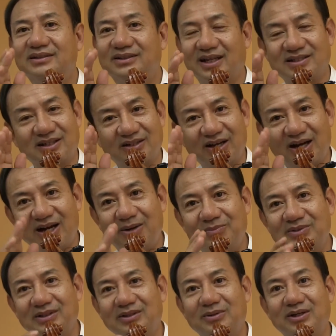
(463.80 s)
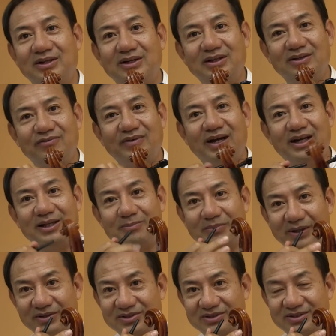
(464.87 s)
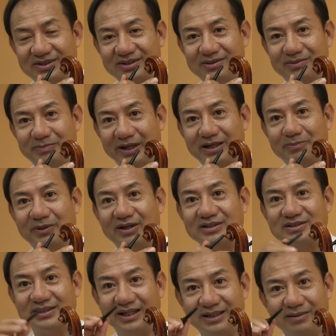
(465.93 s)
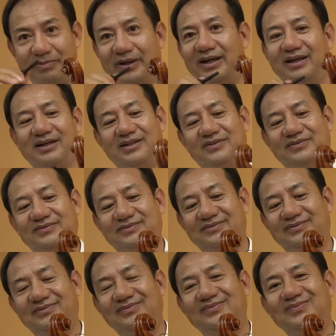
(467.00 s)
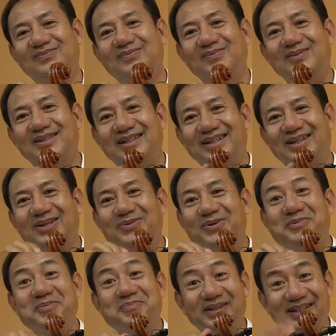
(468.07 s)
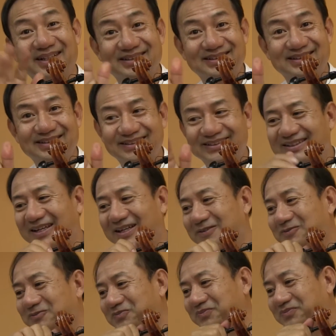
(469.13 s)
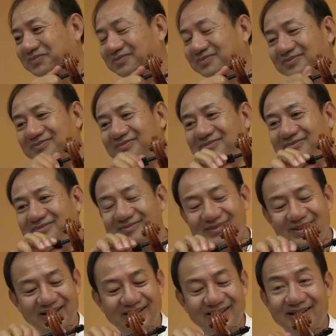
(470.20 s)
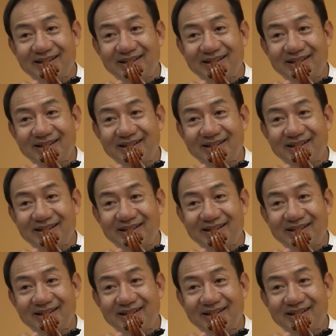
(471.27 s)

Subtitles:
does not harm the violin box, peg box and the peg. Okay, remember this, okay? Always turn